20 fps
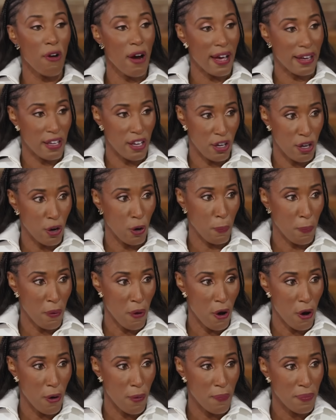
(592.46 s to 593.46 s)
I could go
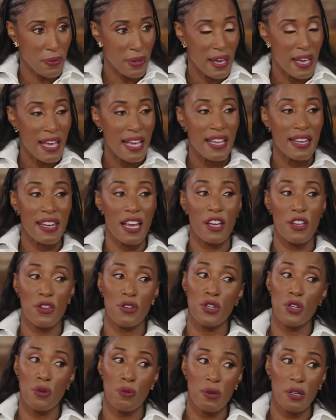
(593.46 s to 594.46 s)
pro. Oh. Now, you
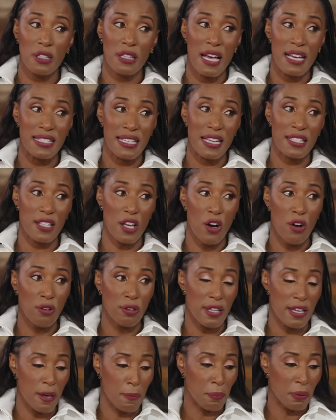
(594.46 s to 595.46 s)
do realize that
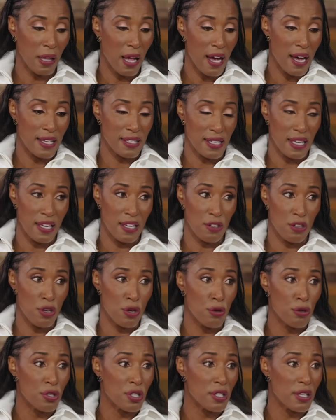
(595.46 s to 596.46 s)
only applies in yeah.
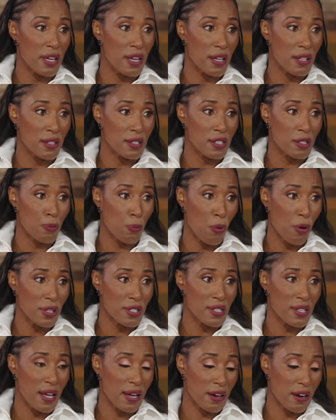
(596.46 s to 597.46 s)
usually
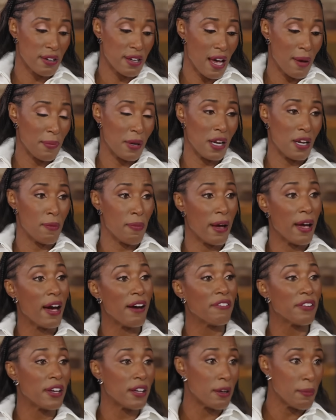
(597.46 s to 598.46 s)
sports that are dominated by
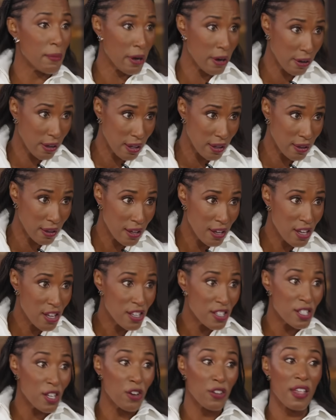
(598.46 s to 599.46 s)
African American.
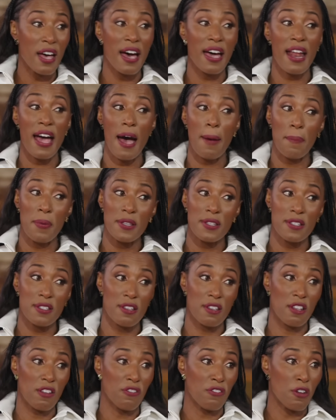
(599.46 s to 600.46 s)
Mm. So that happens
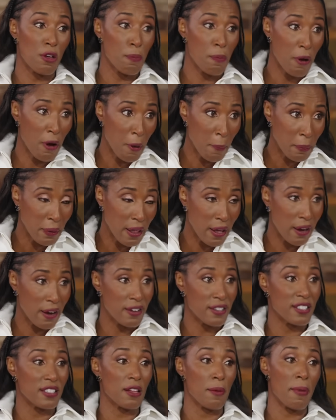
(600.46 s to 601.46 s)
to the football
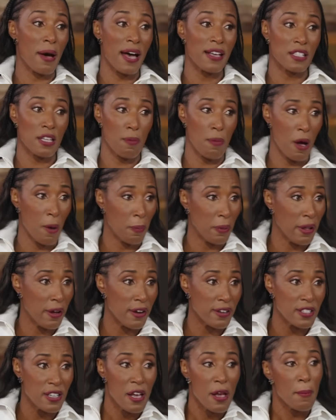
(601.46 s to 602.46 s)
players and the basketball
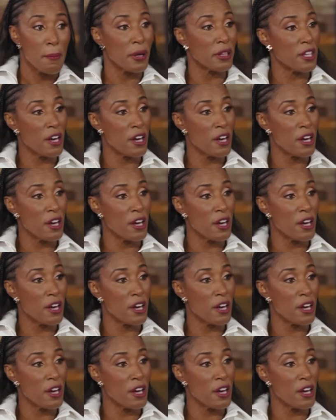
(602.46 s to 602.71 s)
players, but